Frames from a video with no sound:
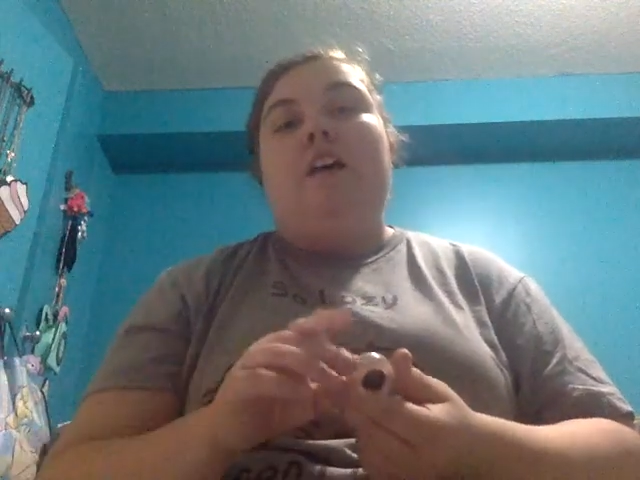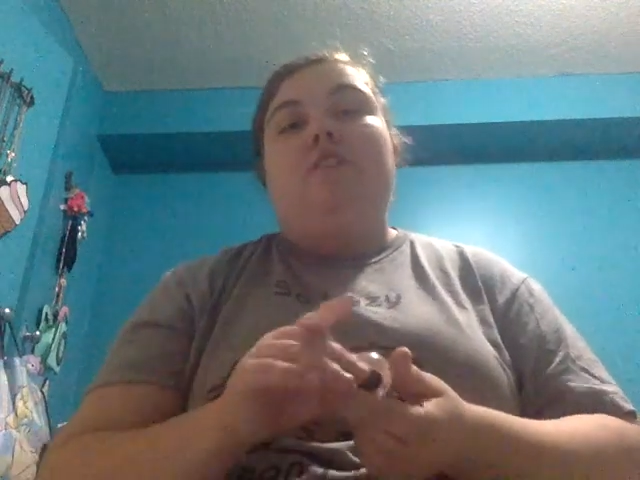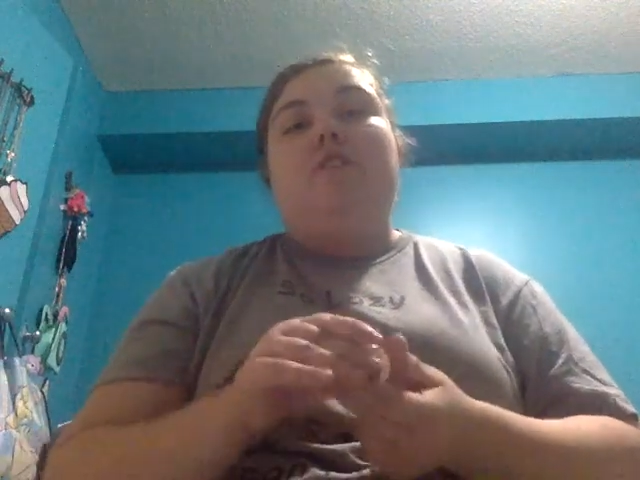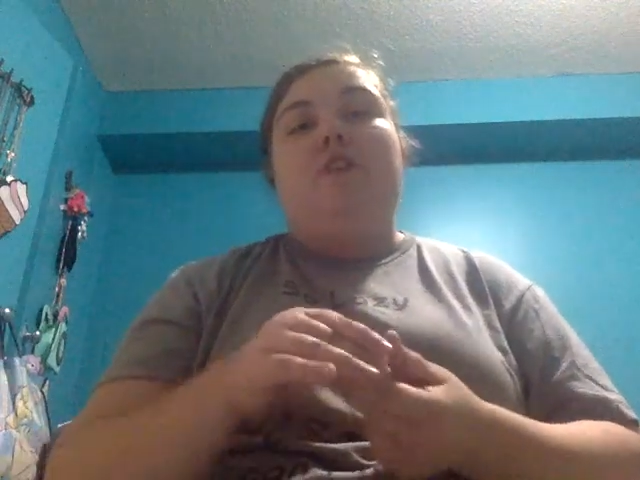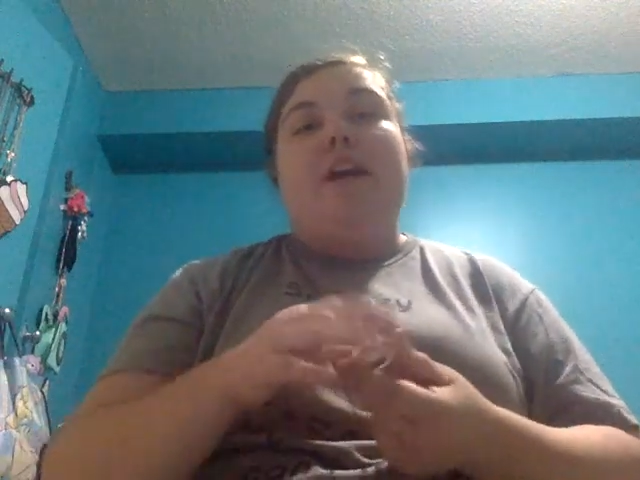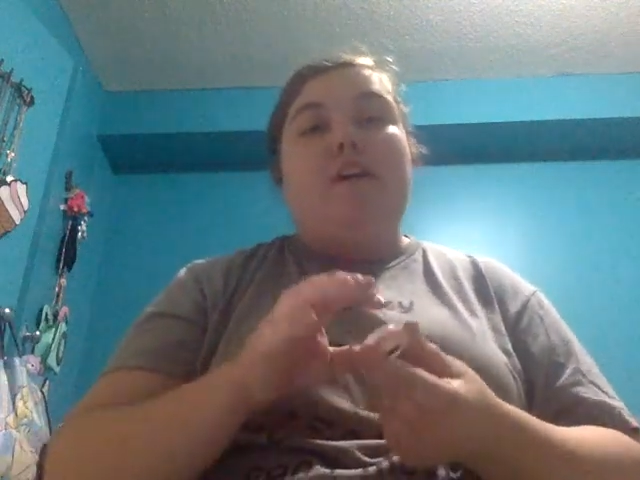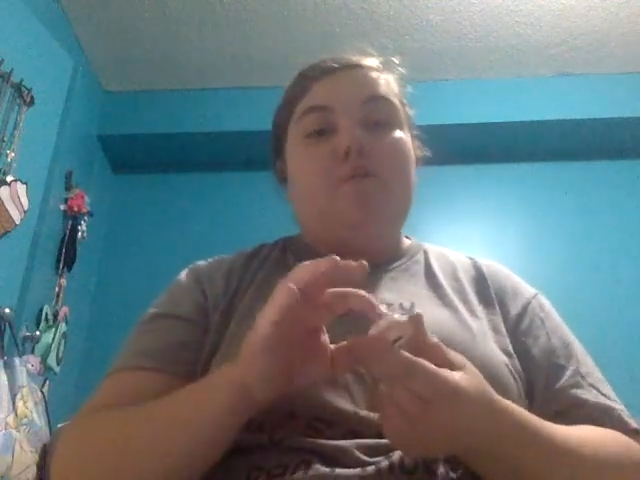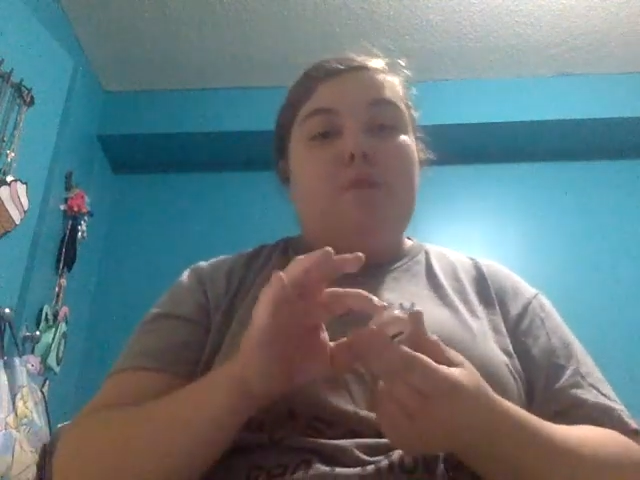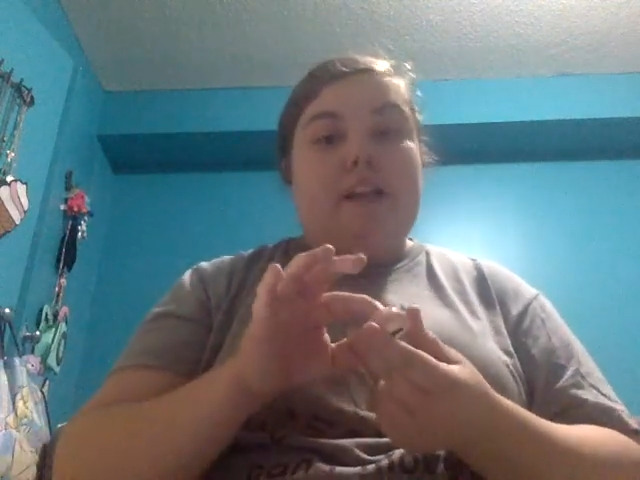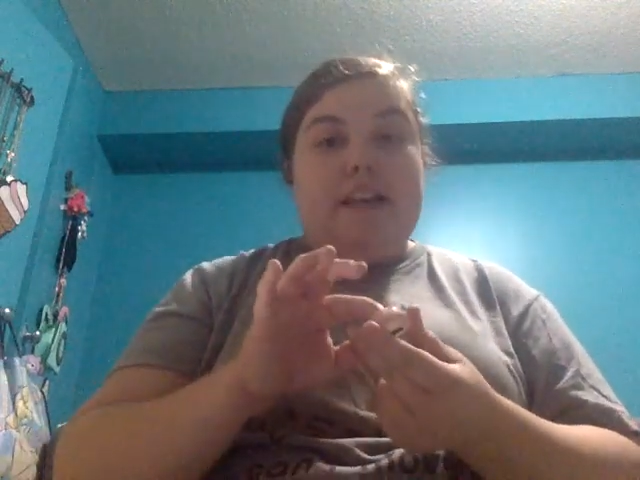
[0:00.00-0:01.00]
So I don't
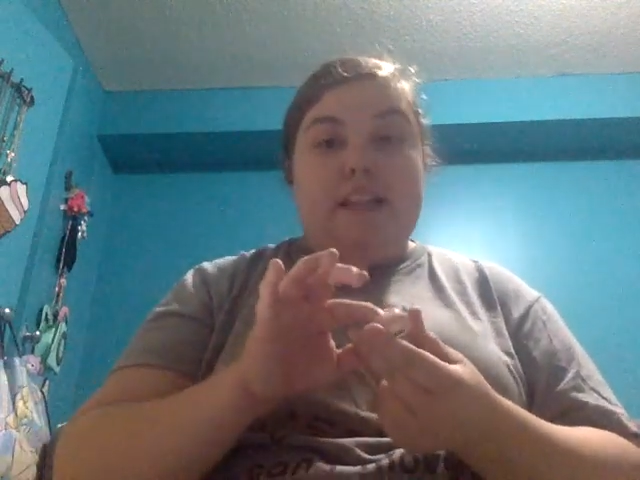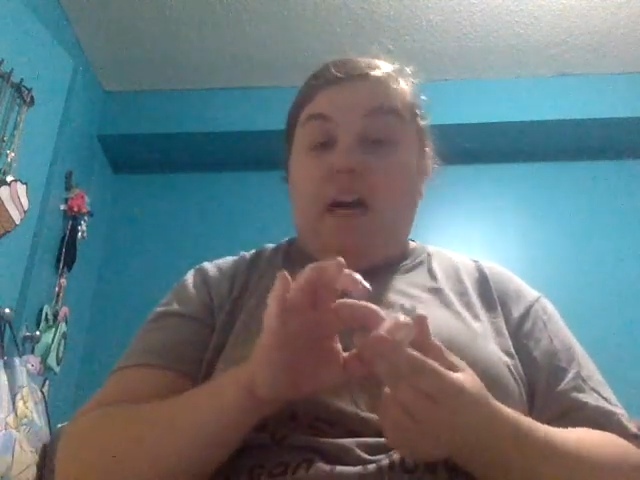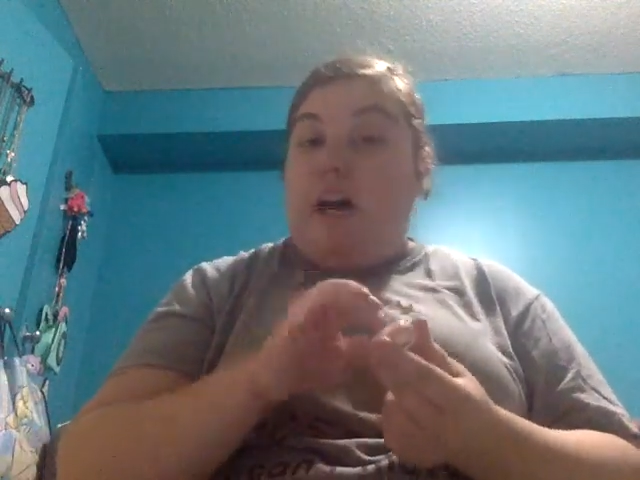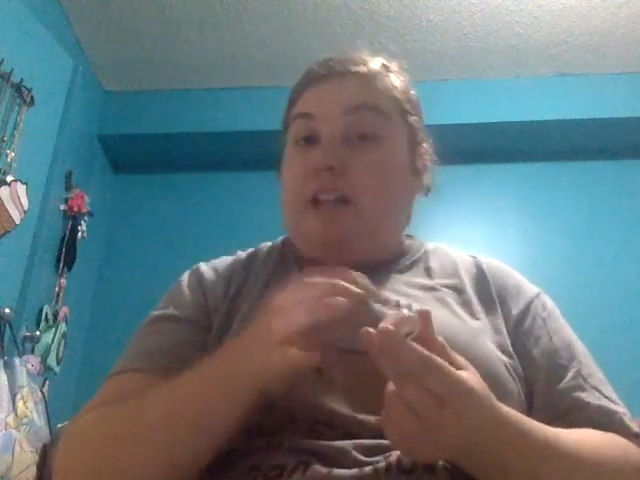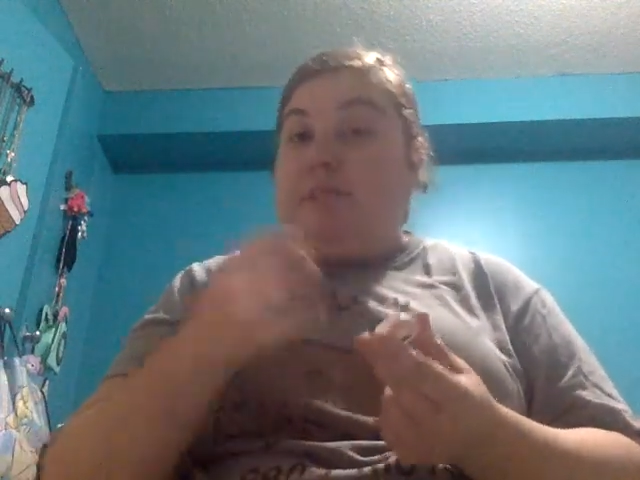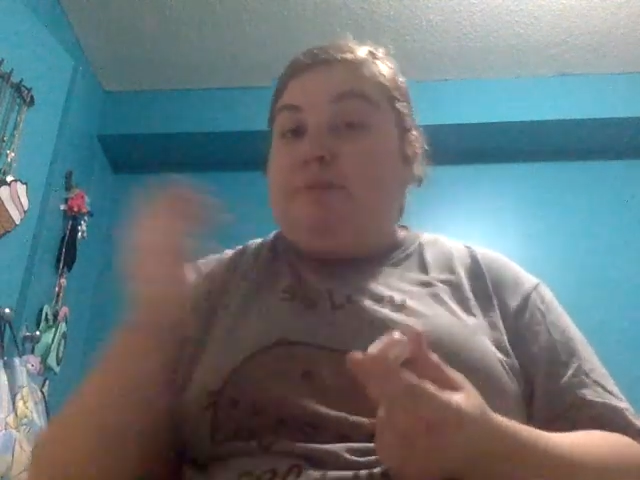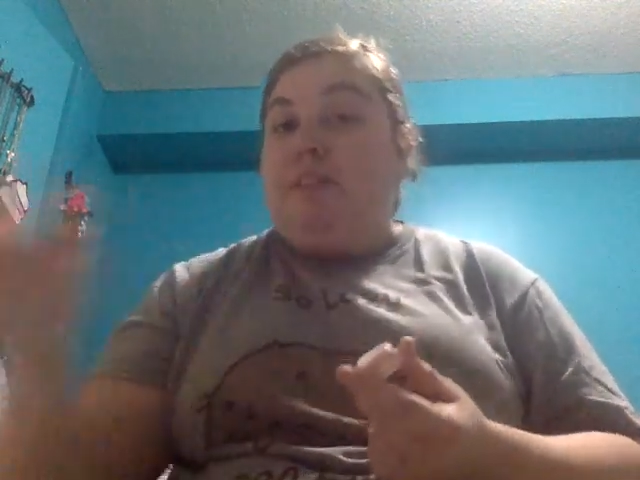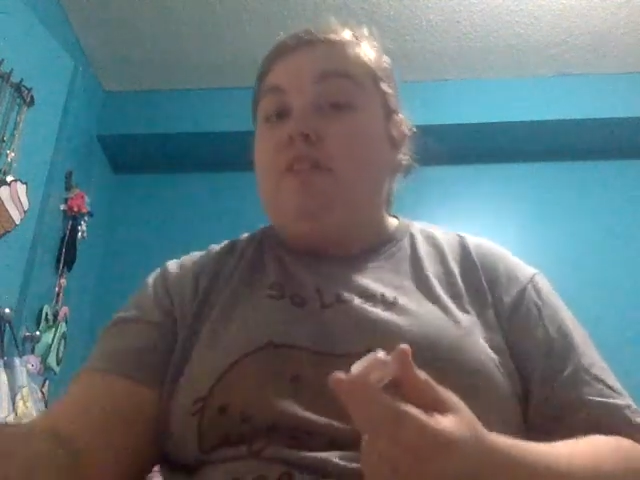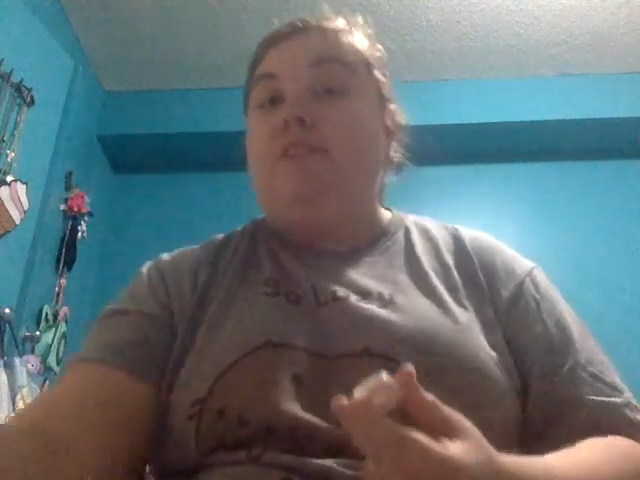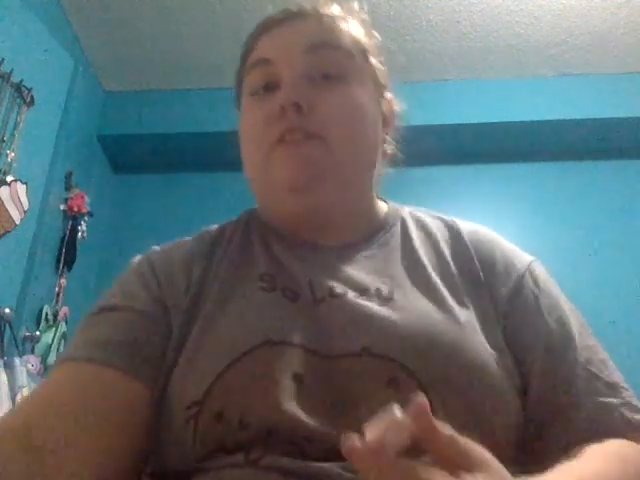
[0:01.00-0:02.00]
work in the hospital.